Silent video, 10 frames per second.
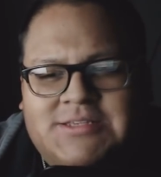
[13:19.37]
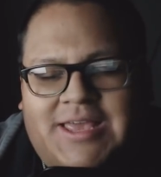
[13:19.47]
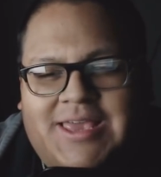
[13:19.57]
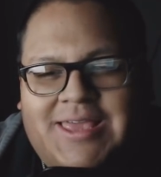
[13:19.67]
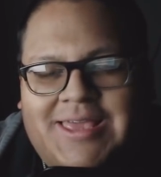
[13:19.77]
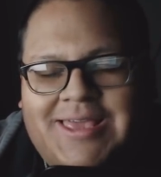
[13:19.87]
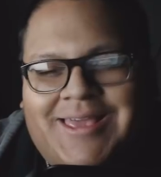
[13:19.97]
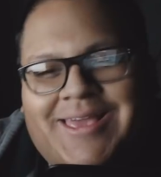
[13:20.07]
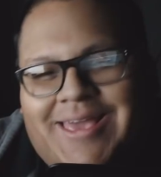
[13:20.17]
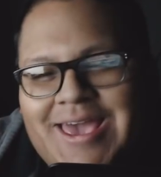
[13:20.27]
It's like,
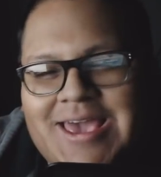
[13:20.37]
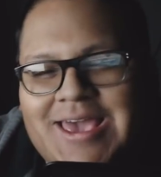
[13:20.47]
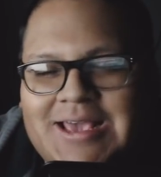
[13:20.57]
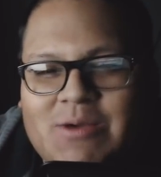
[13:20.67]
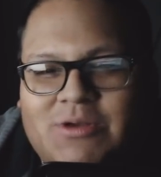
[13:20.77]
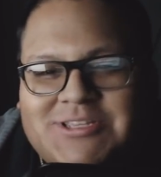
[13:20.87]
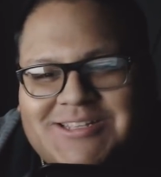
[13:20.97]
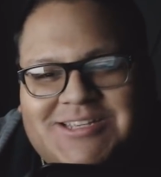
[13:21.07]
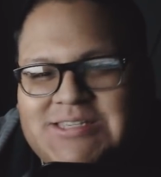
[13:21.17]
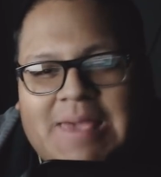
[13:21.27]
it
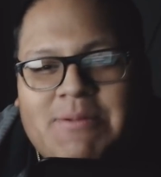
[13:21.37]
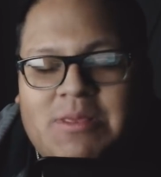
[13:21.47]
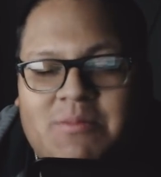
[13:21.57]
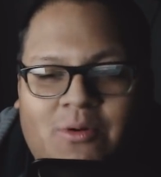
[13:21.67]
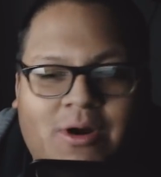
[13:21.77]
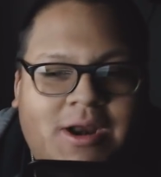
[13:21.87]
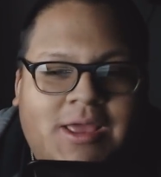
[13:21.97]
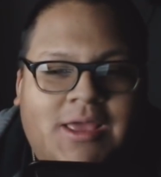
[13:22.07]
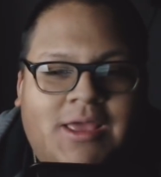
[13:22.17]
wasn't the same anymore.